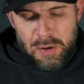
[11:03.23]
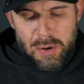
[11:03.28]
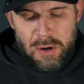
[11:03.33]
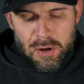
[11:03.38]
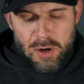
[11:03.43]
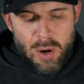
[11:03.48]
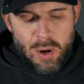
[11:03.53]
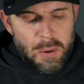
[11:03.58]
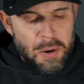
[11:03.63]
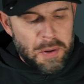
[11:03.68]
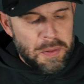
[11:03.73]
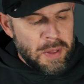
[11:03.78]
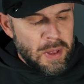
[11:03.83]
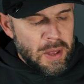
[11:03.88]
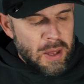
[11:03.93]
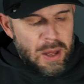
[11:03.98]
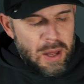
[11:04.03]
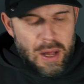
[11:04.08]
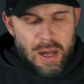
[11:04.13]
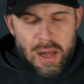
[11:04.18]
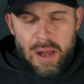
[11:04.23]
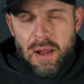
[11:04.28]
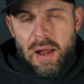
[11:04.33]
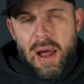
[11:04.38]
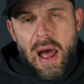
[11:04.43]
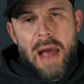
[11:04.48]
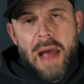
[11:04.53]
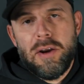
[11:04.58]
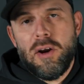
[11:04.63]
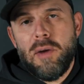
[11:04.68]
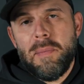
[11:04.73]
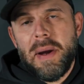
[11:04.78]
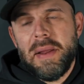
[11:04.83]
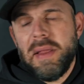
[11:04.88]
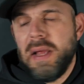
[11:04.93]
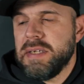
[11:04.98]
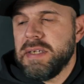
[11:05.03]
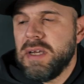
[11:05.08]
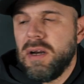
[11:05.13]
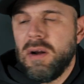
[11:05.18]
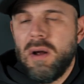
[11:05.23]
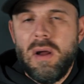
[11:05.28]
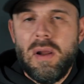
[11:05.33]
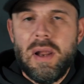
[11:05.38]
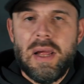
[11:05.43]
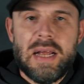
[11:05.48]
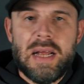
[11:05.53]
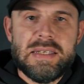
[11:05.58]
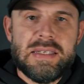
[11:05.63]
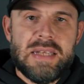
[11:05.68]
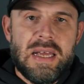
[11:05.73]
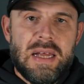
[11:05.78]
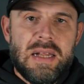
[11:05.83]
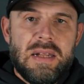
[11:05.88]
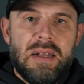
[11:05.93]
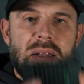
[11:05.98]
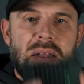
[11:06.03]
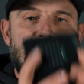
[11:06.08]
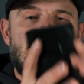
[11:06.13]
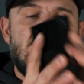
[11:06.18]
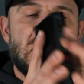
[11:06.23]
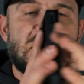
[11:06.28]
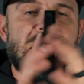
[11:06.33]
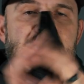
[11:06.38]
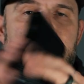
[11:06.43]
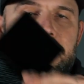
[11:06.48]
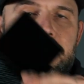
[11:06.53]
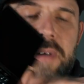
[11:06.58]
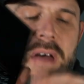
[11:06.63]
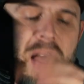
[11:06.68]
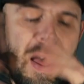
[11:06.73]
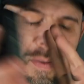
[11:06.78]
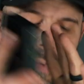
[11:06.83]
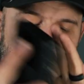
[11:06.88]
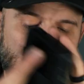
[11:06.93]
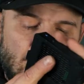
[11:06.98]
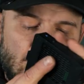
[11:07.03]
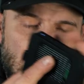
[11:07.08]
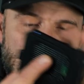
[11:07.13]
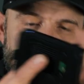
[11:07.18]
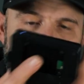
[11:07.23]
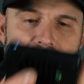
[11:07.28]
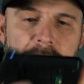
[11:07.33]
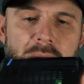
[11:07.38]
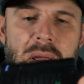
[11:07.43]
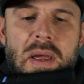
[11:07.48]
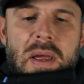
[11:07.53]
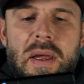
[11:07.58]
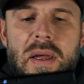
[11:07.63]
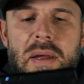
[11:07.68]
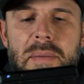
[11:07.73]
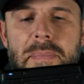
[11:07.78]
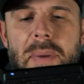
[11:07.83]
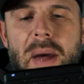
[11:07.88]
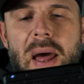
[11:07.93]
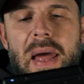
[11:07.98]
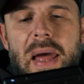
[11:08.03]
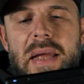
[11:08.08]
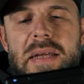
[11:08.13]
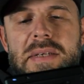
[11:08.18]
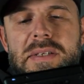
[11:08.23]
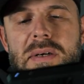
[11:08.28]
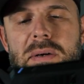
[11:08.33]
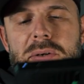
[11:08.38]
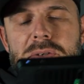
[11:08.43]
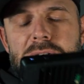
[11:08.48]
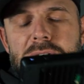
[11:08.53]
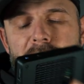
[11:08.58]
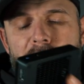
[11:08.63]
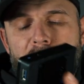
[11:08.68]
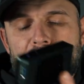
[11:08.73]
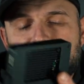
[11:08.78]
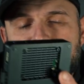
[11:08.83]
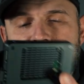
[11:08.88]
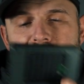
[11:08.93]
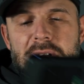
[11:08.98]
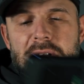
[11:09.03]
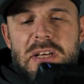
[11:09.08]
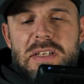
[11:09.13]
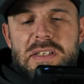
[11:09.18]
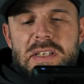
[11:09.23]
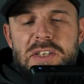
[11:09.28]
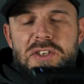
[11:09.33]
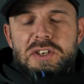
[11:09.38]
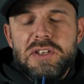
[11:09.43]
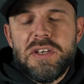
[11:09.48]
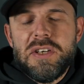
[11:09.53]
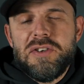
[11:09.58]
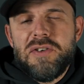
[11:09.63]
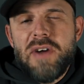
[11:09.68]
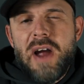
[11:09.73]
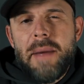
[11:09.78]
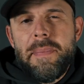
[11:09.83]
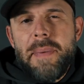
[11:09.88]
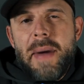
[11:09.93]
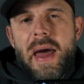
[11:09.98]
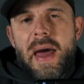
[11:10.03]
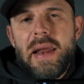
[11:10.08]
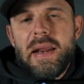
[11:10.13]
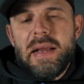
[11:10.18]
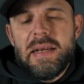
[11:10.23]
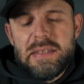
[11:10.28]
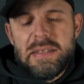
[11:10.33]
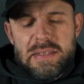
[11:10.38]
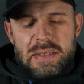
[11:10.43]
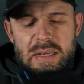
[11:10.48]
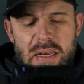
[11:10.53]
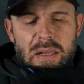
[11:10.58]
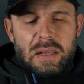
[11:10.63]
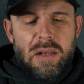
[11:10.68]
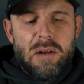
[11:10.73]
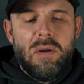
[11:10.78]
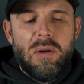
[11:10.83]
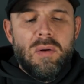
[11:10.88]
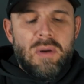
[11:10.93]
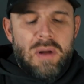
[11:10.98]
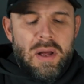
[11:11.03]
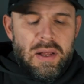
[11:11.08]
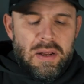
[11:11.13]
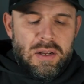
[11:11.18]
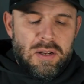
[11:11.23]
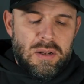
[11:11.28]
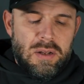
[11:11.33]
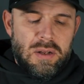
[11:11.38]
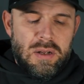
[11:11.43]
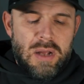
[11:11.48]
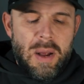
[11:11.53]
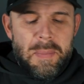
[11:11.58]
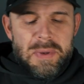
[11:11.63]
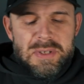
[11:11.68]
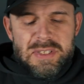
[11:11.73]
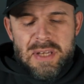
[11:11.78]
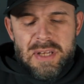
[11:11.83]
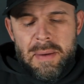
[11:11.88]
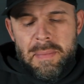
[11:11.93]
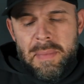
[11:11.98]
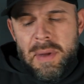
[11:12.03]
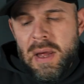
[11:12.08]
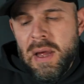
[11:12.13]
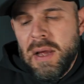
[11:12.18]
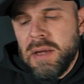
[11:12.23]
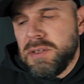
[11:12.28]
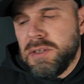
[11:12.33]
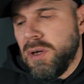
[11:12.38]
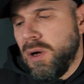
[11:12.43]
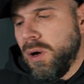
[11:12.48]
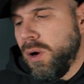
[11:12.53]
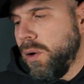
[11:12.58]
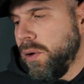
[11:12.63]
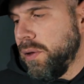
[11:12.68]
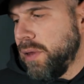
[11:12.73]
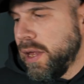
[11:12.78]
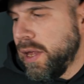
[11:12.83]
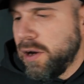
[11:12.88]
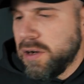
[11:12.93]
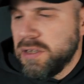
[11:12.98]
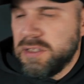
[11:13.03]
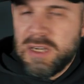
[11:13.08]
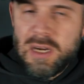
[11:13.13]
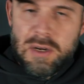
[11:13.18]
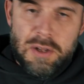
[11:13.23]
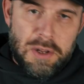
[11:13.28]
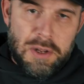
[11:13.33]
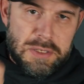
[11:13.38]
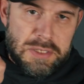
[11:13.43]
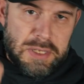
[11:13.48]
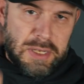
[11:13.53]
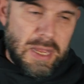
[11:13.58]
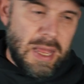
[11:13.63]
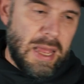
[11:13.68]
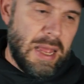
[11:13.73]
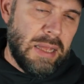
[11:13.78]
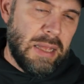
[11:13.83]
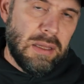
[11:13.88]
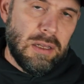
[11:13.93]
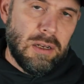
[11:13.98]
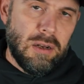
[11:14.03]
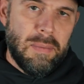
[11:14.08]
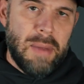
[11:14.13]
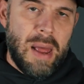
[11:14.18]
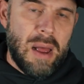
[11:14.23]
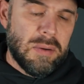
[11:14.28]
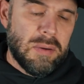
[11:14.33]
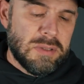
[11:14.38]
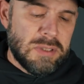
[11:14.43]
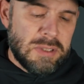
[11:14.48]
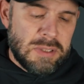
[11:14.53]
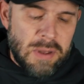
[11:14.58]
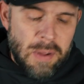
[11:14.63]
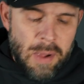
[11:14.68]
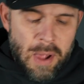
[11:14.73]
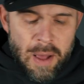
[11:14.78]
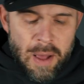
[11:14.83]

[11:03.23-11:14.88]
you want to go with. Uh, I don't mind these at all. Like I said, the CM5 or the Pi Zero Two version of this, it's just the trackpad is a little cumbersome, so then you're stuck using a little mouse.